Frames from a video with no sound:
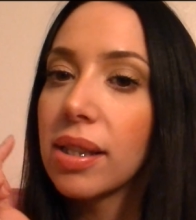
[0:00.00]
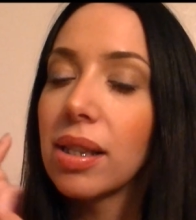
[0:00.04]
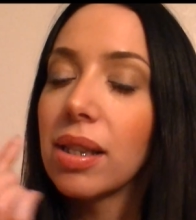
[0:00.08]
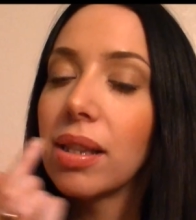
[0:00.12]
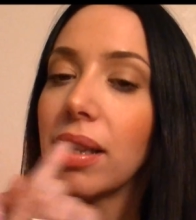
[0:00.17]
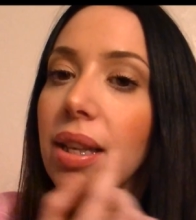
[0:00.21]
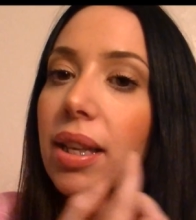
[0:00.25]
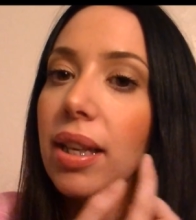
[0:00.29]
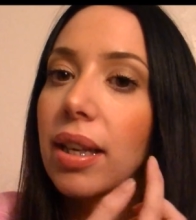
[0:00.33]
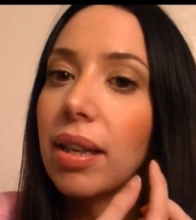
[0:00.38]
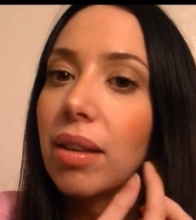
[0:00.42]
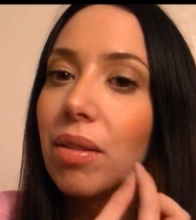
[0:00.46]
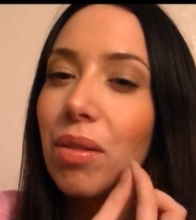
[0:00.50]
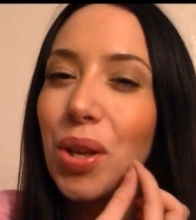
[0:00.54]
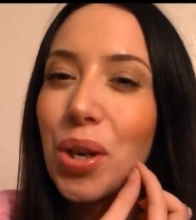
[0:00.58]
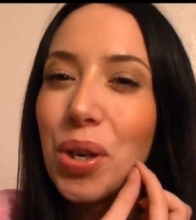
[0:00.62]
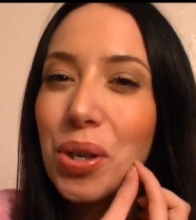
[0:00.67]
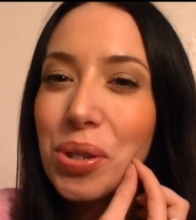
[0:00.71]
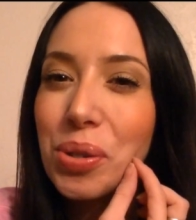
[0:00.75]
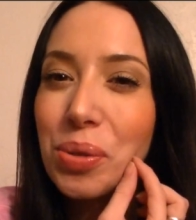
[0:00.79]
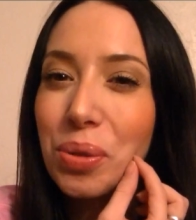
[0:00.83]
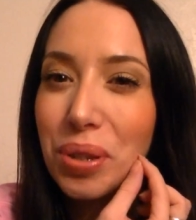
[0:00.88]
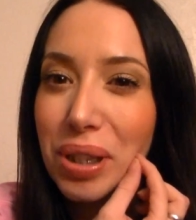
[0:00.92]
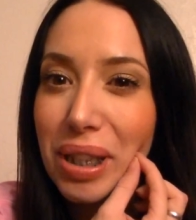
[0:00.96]
The
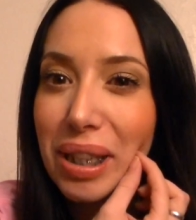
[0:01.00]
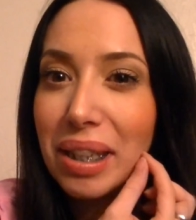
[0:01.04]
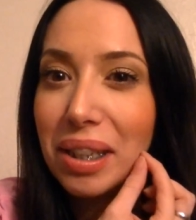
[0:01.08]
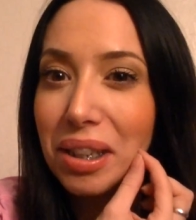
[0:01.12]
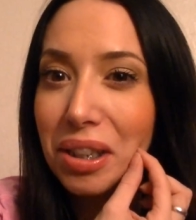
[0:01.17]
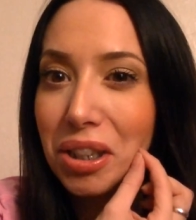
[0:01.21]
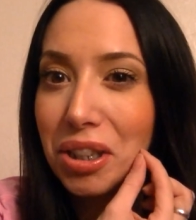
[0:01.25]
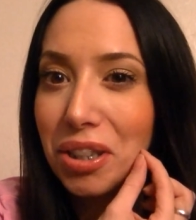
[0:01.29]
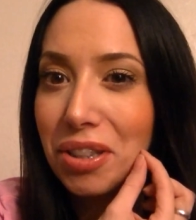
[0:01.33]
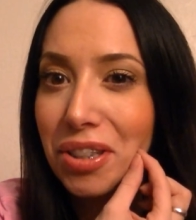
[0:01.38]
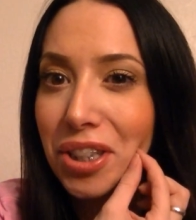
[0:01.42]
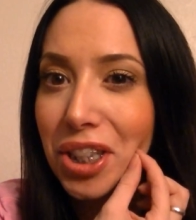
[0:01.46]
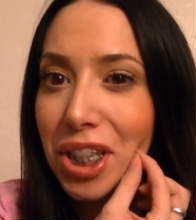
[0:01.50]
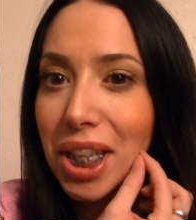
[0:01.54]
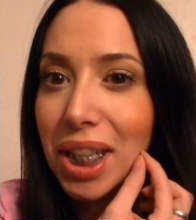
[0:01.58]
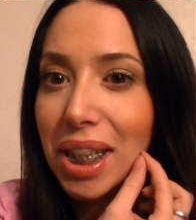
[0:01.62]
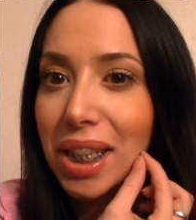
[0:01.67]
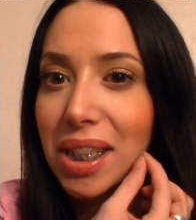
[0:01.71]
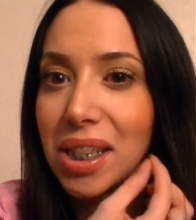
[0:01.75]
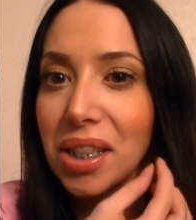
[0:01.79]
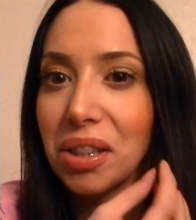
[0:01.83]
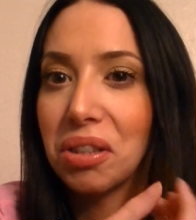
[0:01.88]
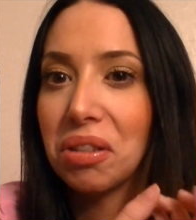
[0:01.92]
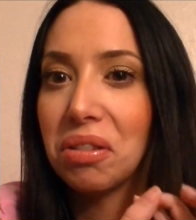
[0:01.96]
hooks will dig into your cheek
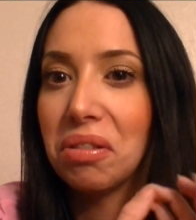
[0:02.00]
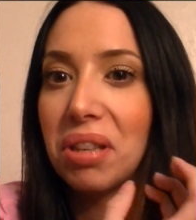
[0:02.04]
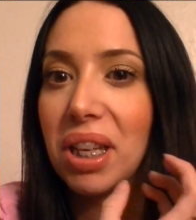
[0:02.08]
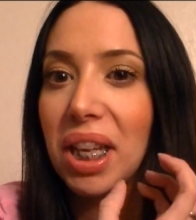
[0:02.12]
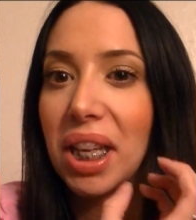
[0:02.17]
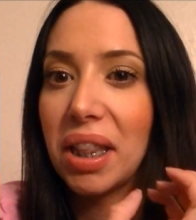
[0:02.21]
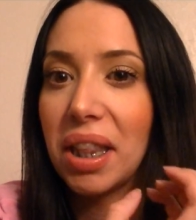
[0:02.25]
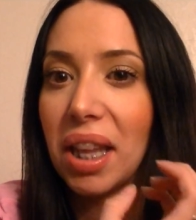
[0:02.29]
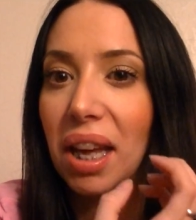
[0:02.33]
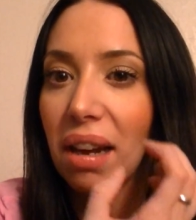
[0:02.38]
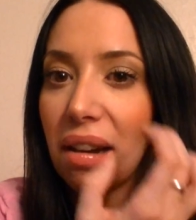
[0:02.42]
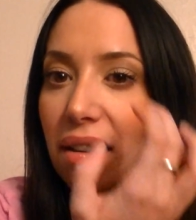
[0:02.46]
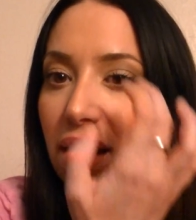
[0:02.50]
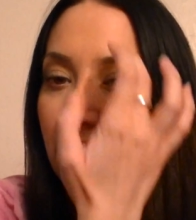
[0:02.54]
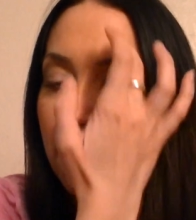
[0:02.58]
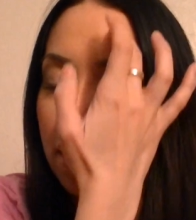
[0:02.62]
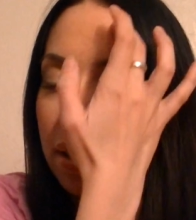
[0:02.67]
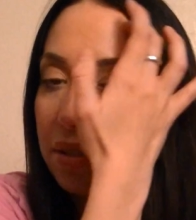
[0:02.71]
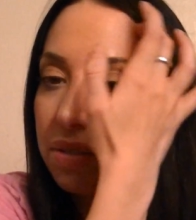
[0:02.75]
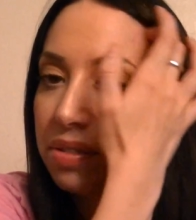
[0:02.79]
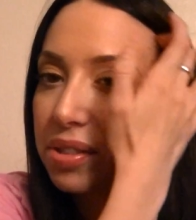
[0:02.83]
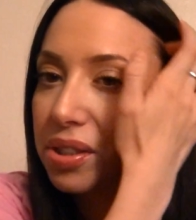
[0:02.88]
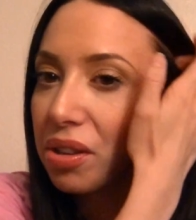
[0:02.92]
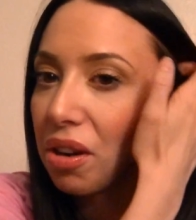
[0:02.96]
until you get that kind
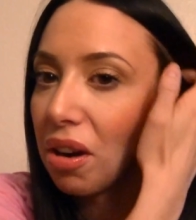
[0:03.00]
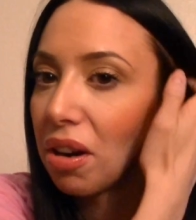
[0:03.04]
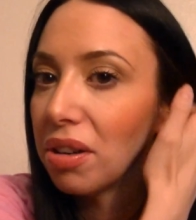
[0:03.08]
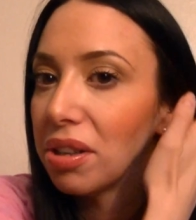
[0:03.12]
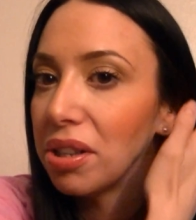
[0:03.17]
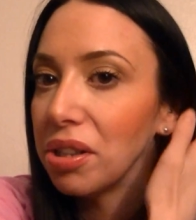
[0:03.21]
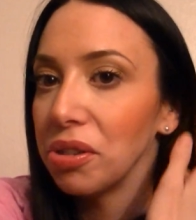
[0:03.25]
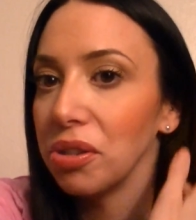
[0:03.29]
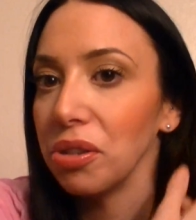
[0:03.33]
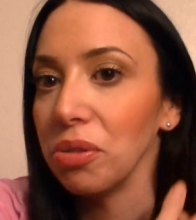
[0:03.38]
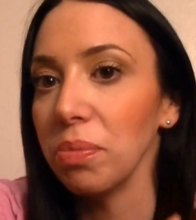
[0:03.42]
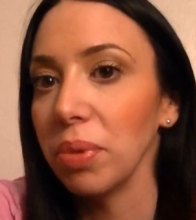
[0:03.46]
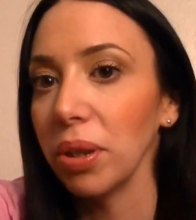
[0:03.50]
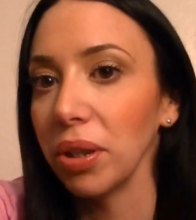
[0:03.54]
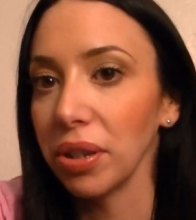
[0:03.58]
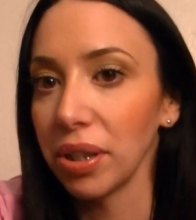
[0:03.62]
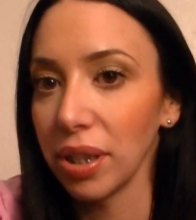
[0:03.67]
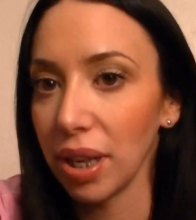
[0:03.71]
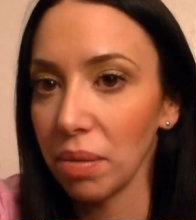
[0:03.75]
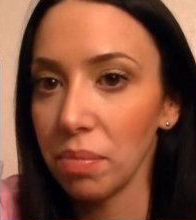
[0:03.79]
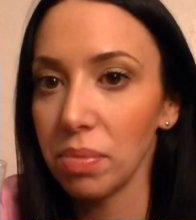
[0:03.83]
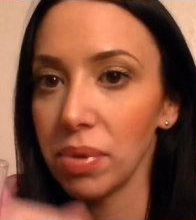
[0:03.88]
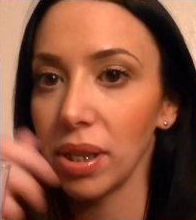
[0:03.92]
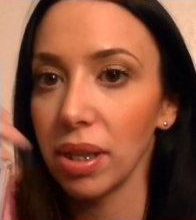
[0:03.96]
of scar tissue built
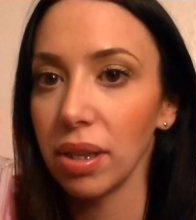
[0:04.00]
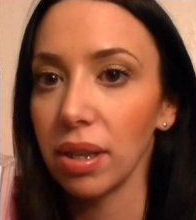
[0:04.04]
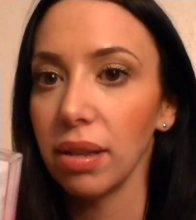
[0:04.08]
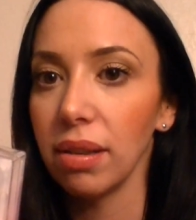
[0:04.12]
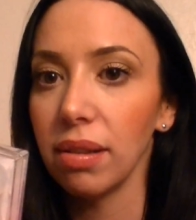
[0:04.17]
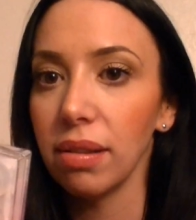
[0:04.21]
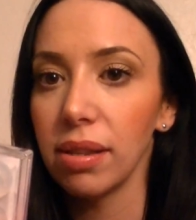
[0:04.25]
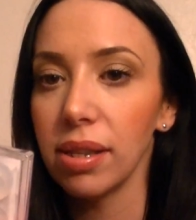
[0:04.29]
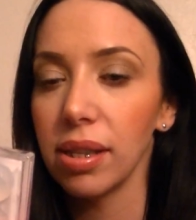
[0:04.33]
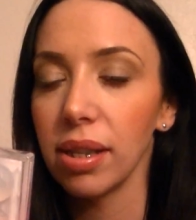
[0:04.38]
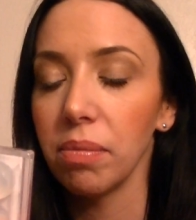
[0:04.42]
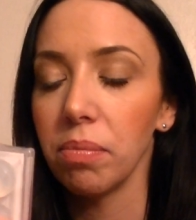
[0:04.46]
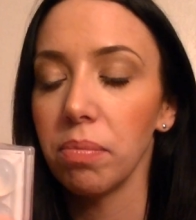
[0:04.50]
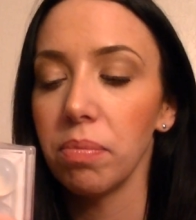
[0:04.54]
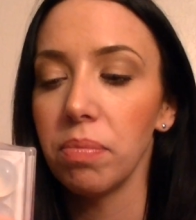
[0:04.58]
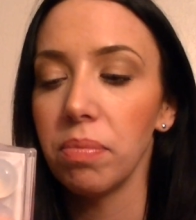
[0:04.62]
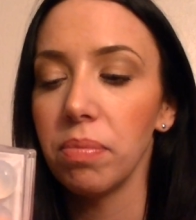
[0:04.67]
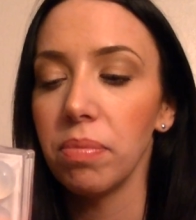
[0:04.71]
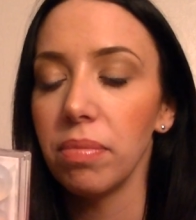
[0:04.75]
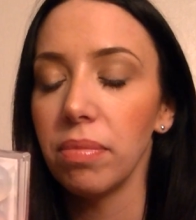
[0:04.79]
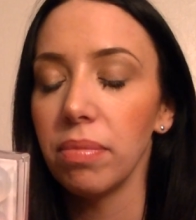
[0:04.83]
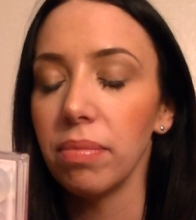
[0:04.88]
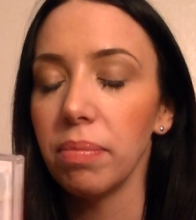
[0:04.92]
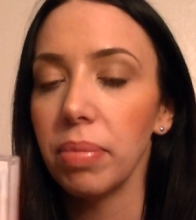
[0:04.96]
up to
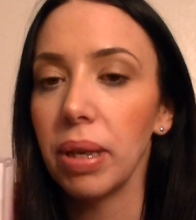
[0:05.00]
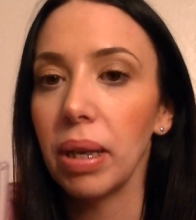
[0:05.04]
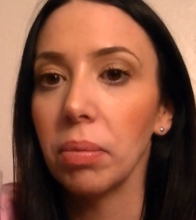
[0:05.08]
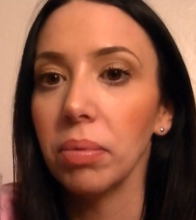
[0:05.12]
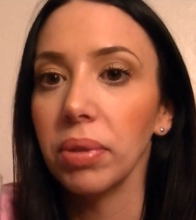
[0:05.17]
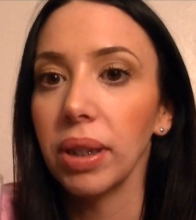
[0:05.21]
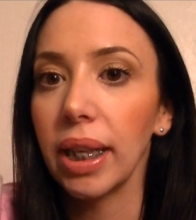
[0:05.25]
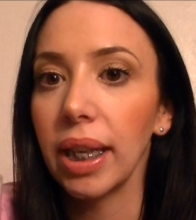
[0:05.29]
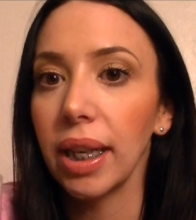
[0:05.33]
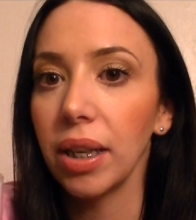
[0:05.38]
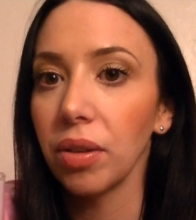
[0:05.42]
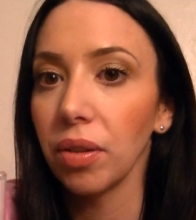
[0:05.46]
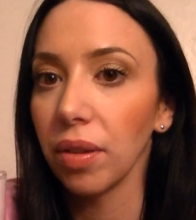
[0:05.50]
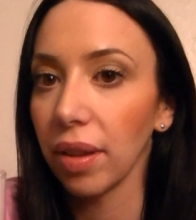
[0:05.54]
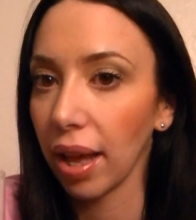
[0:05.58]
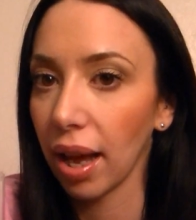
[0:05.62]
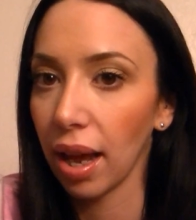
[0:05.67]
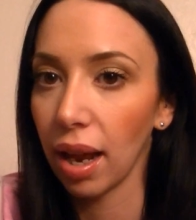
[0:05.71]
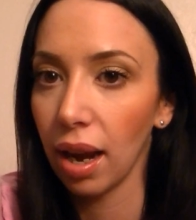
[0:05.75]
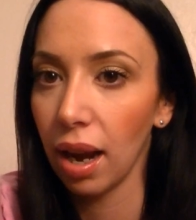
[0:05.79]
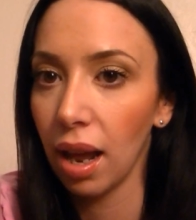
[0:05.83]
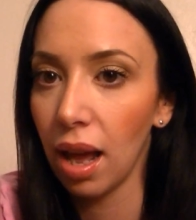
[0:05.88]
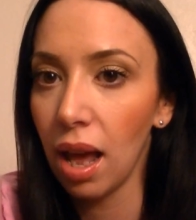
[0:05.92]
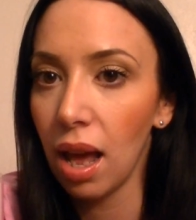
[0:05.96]
be able to handle
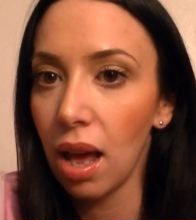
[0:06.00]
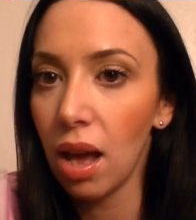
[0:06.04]
that.